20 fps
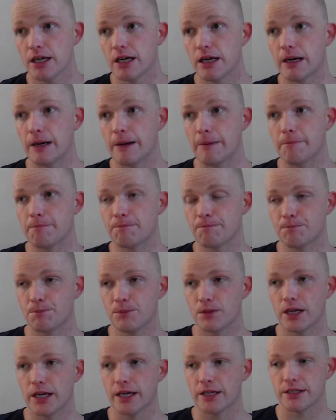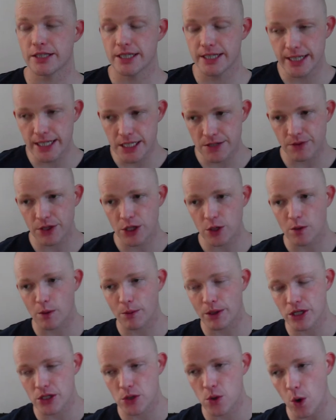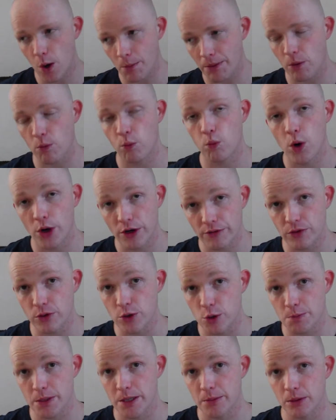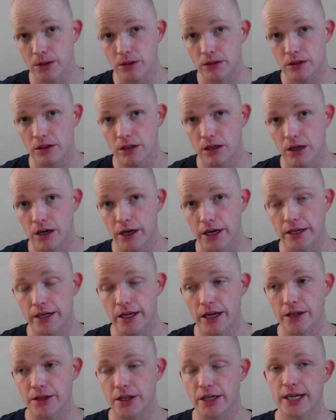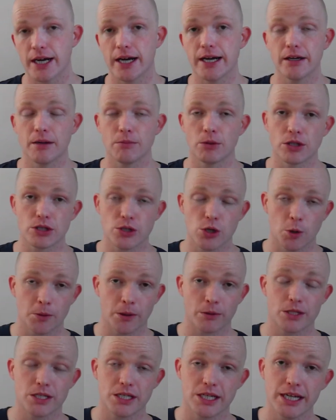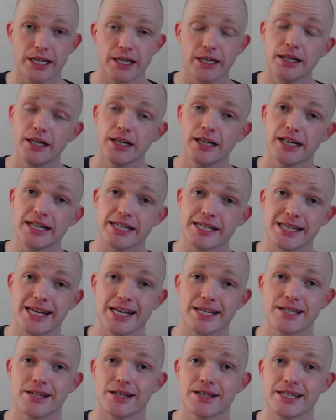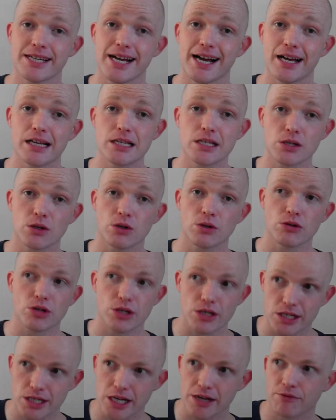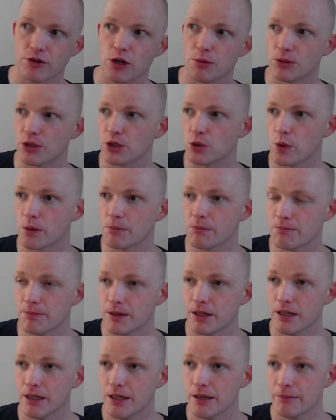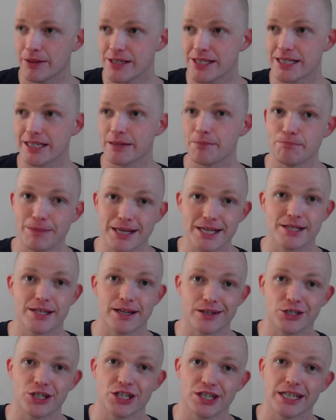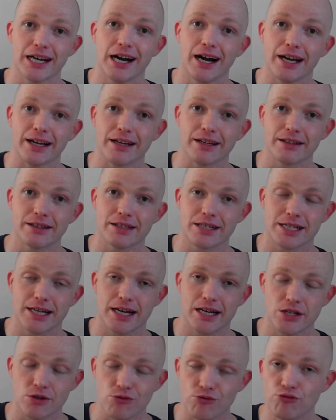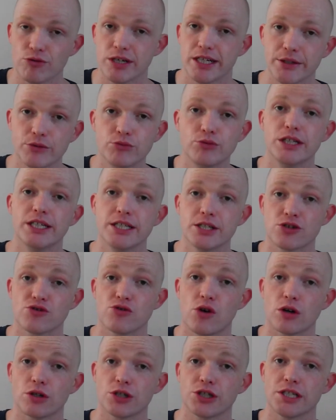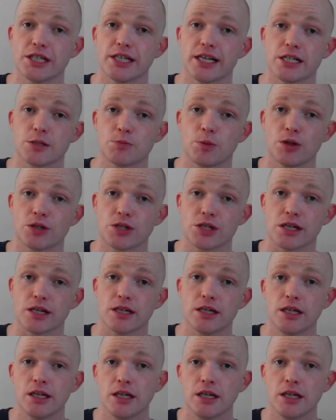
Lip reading: And today's video I want to talk about one of those people. Alright, the guy I'm going to talk about today is Diaz, or as I've come to know him, basically Mr. GDI. This guy's a really, really strong GDI sponsor.